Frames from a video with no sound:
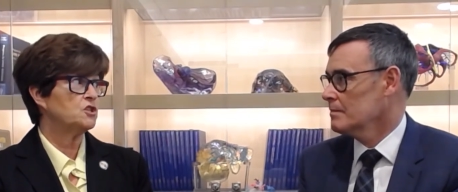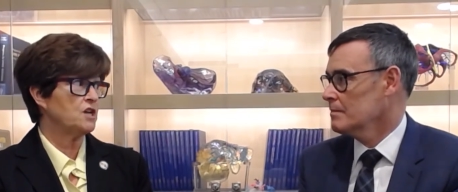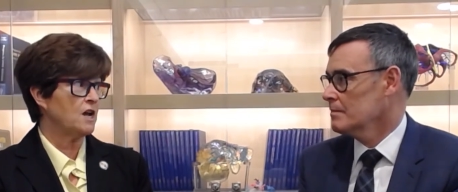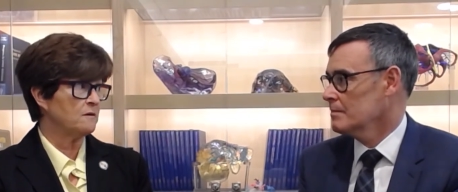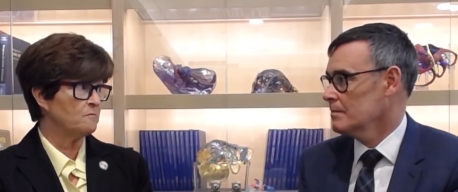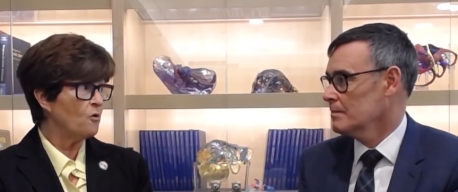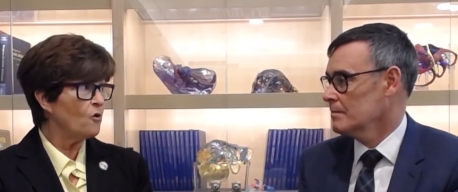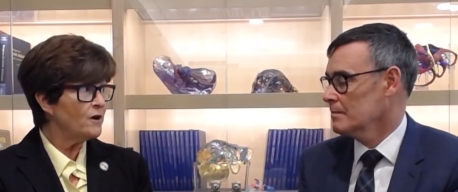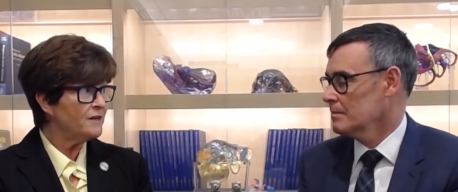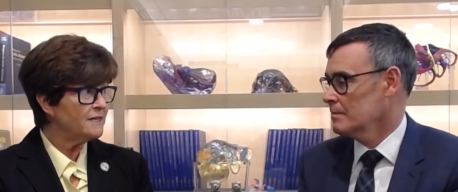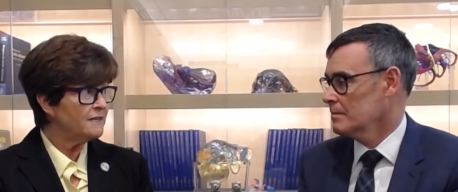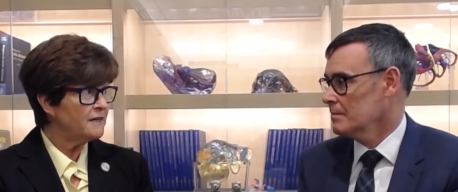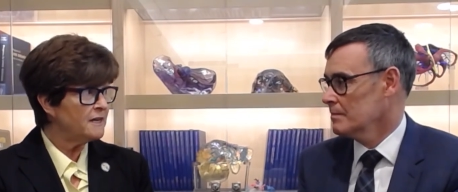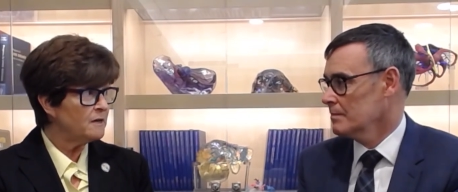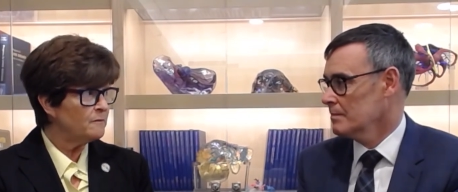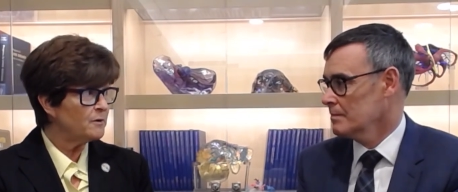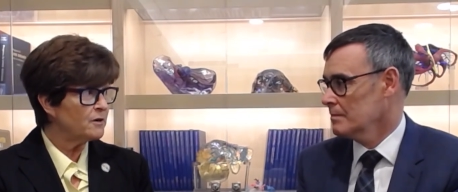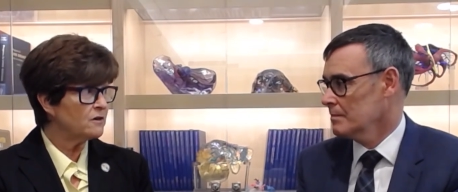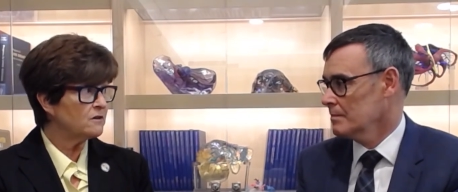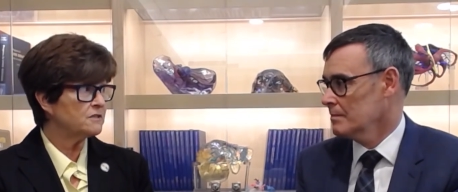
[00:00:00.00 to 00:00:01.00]
Speaker 1: checkpoint
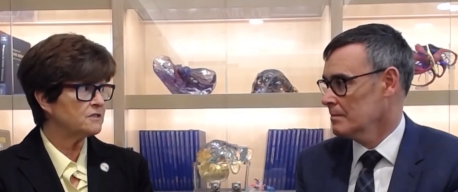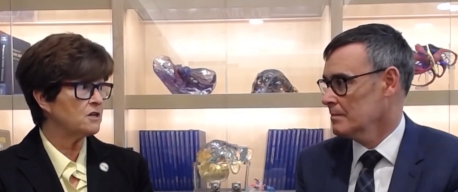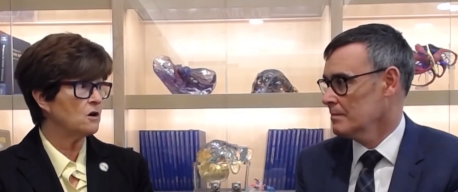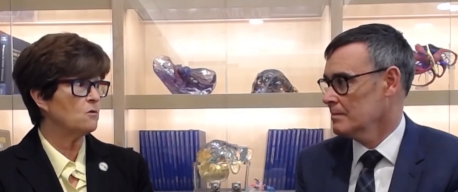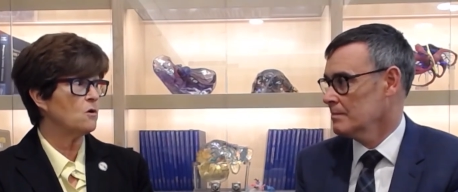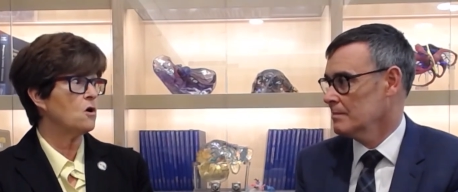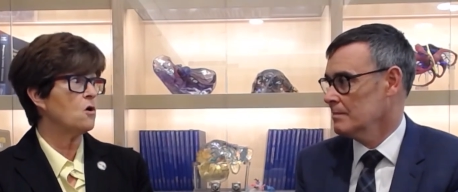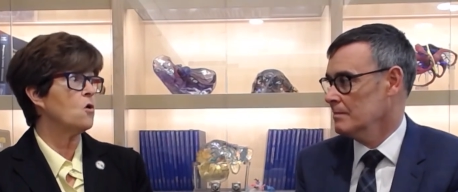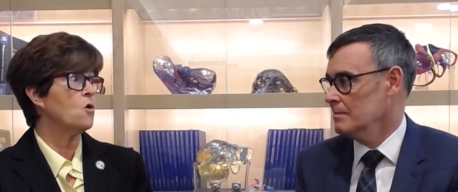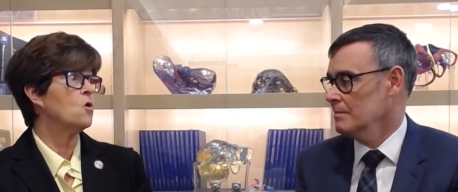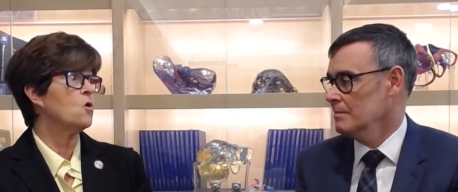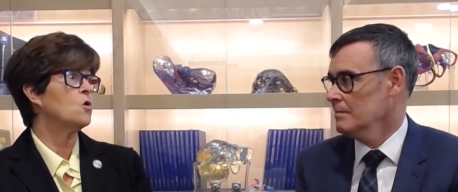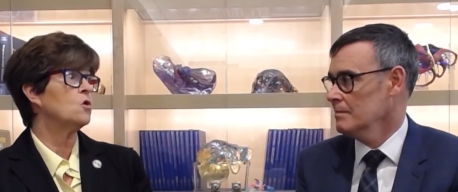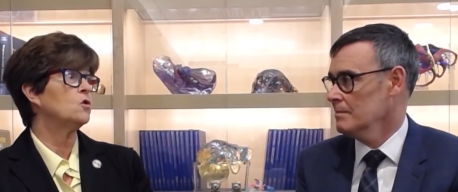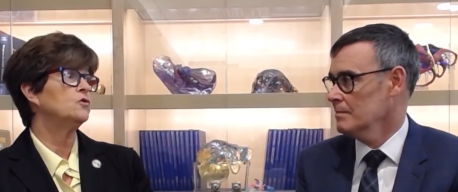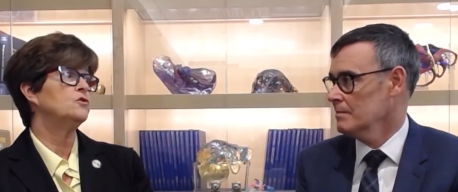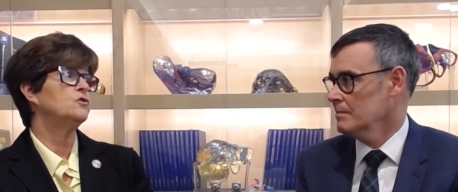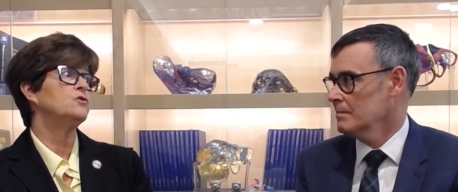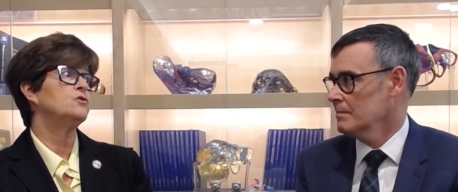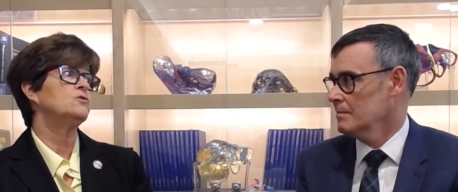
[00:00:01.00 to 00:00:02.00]
inhibitors, so a whole
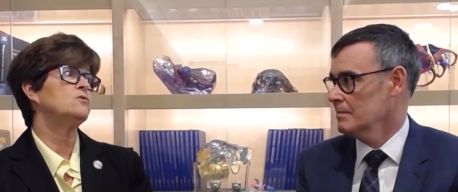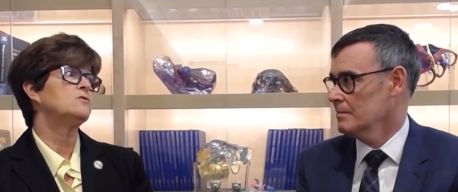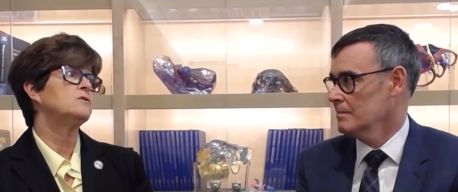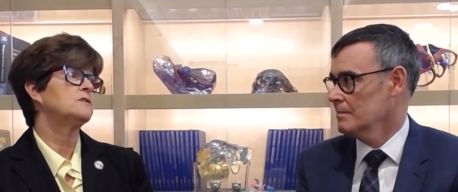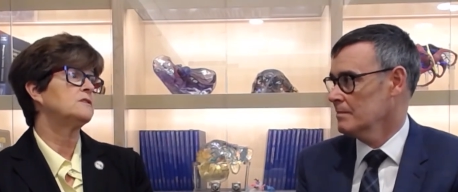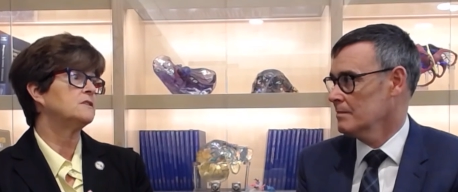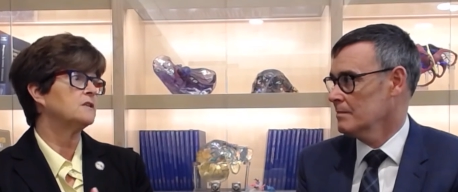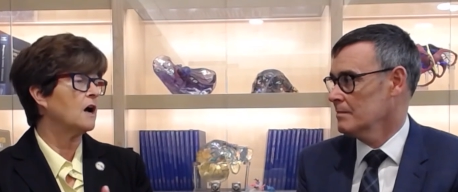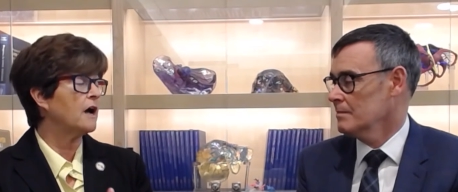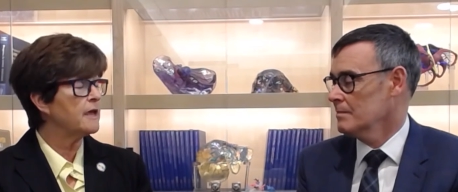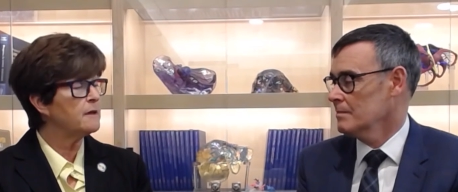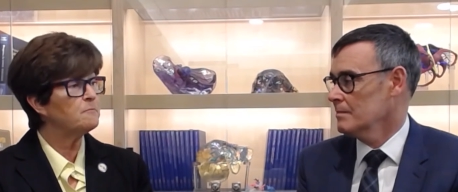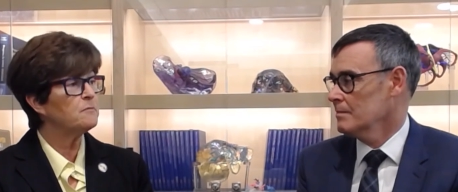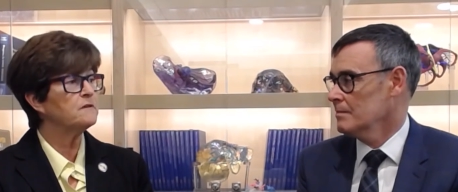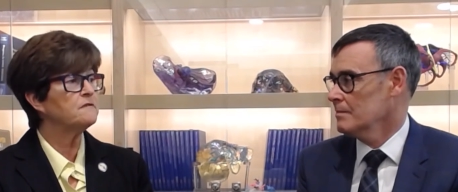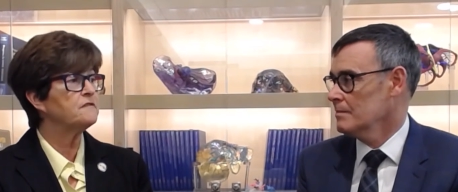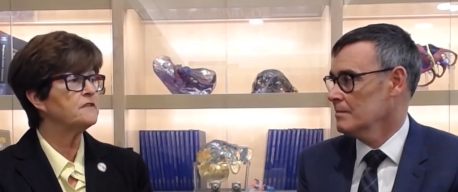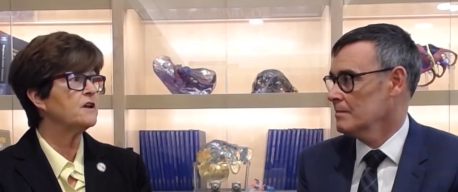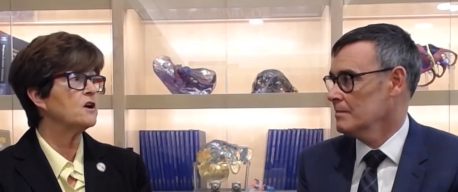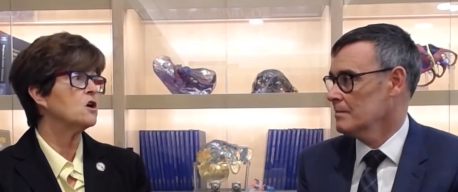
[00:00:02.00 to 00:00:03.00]
new type
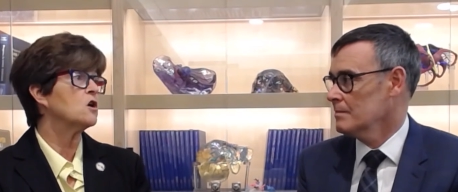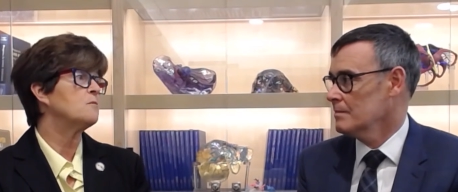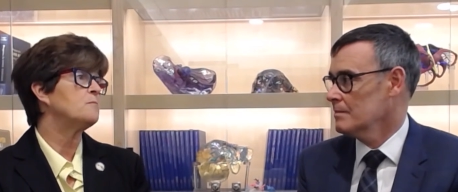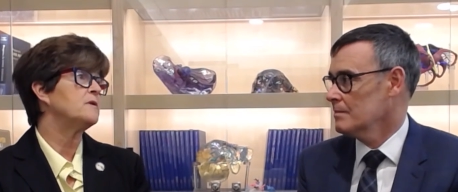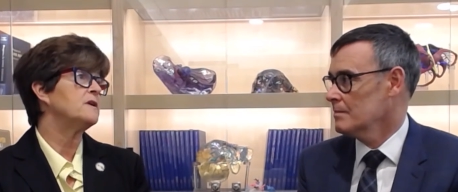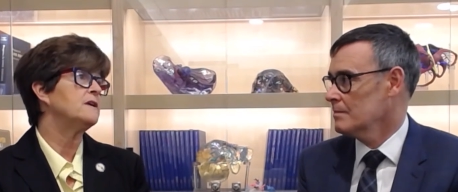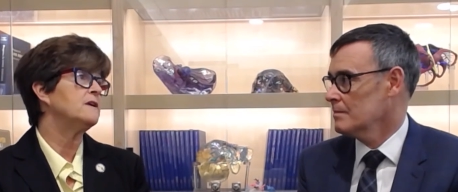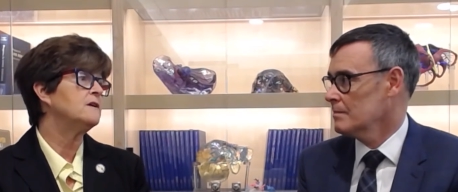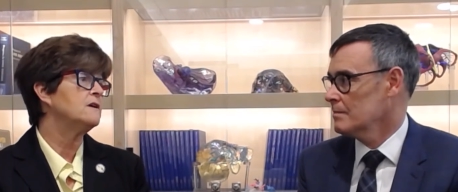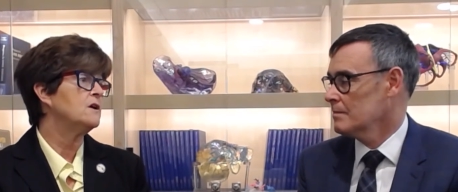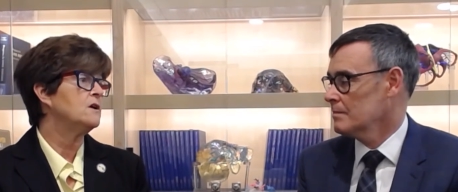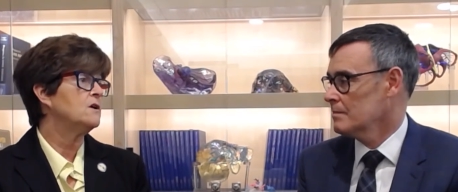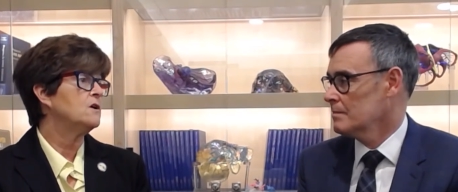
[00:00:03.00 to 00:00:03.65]
of therapy,